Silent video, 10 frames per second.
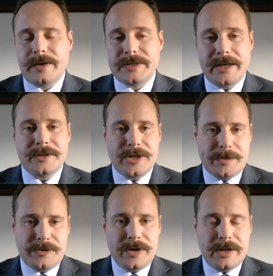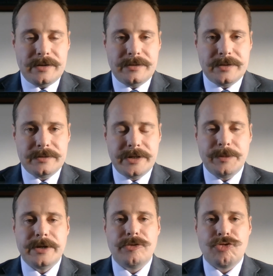second time around, she
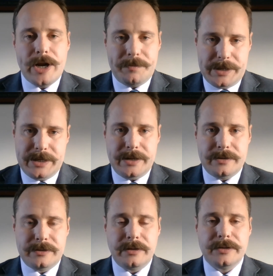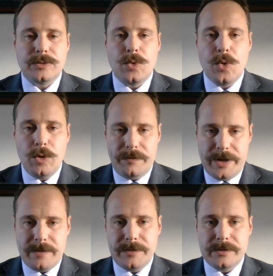went to great pains to list all of
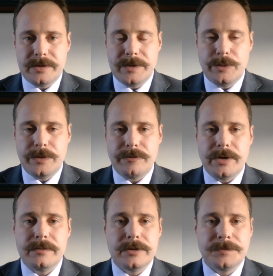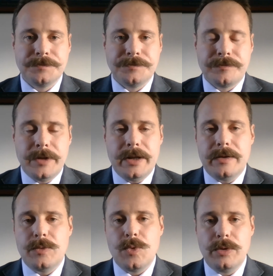the evidence that had been put in front of her
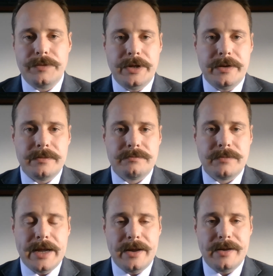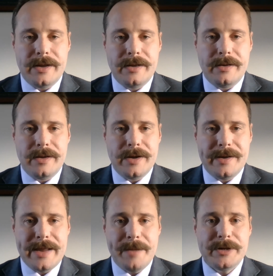and all of the uh,
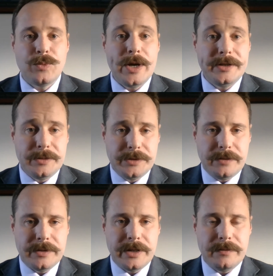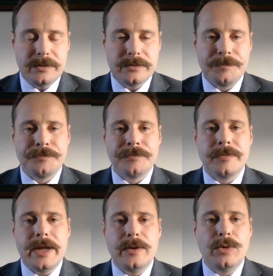and how much weight she was giving that evidence
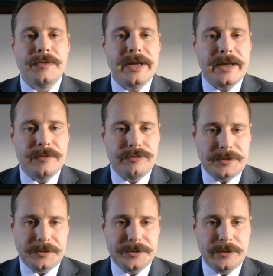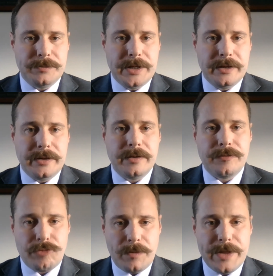and all the inferences she was making
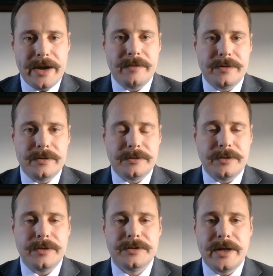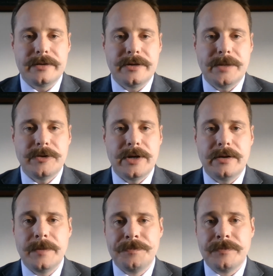from that evidence. So the second time
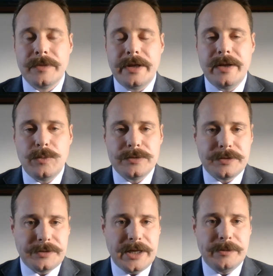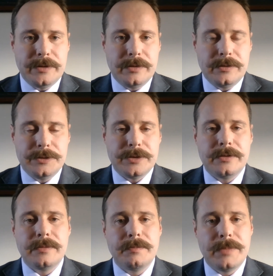around, it was the same
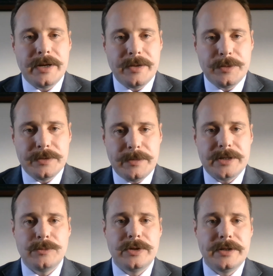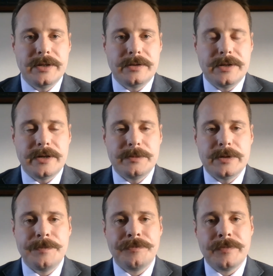conclusion, but it was a much more detailed
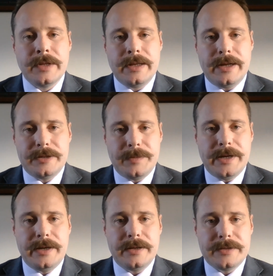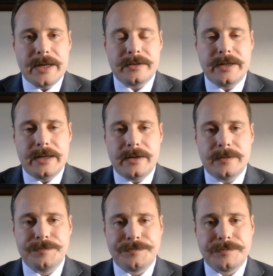judgment explaining exactly
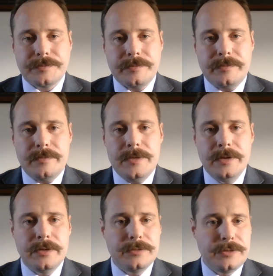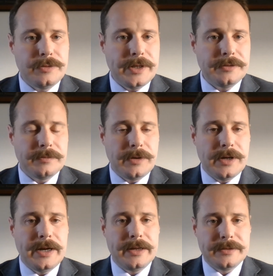how those two tests
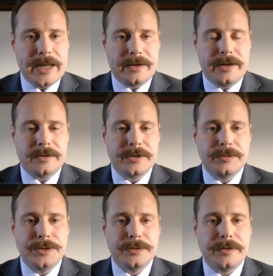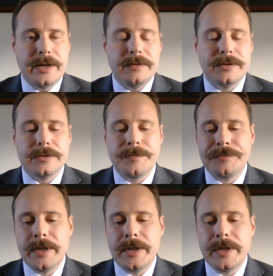apply and exactly how she was using the evidence.